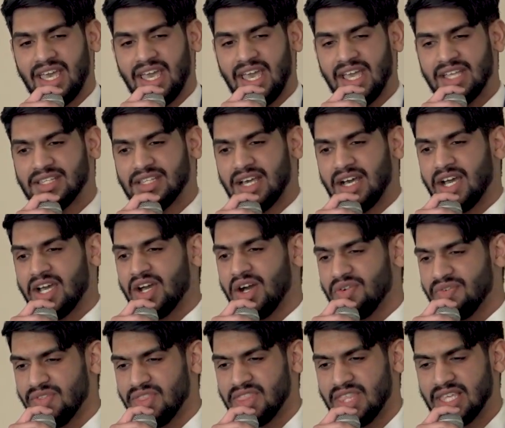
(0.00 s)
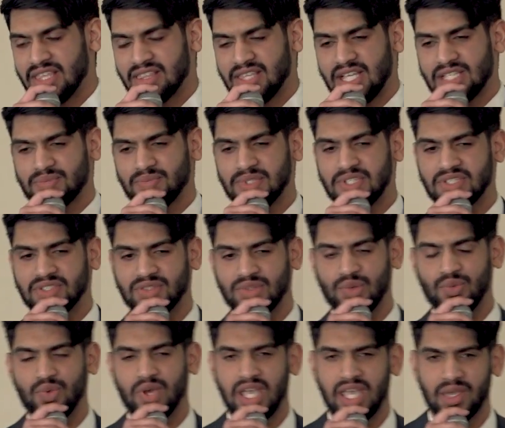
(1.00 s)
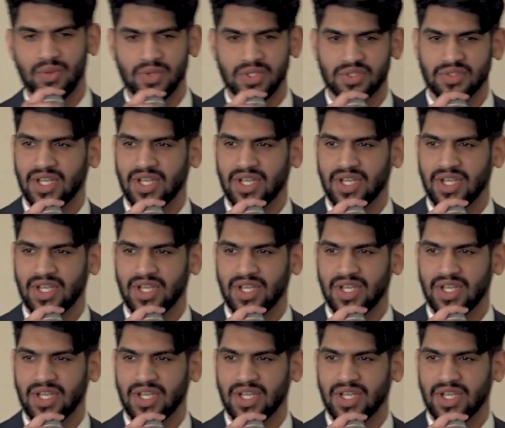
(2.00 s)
And I often think that's because of the way we